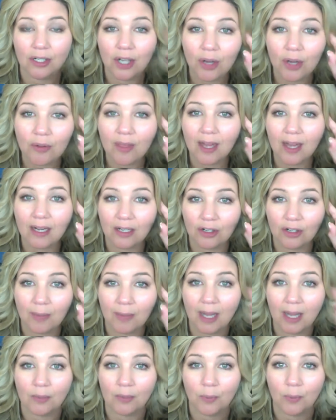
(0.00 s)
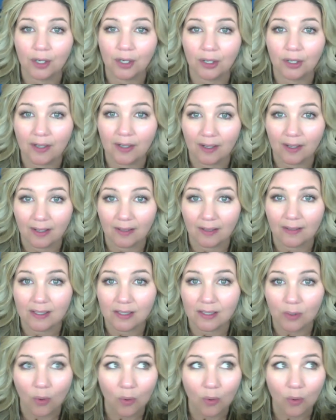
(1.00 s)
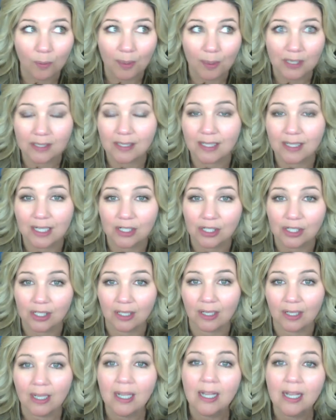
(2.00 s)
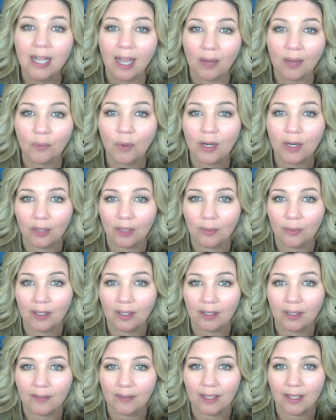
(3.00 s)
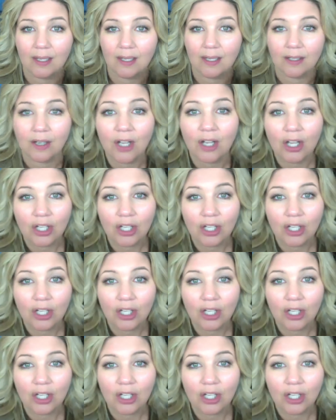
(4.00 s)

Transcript: Know that in your mind where you're taking this whole presentation and what do you want at the end.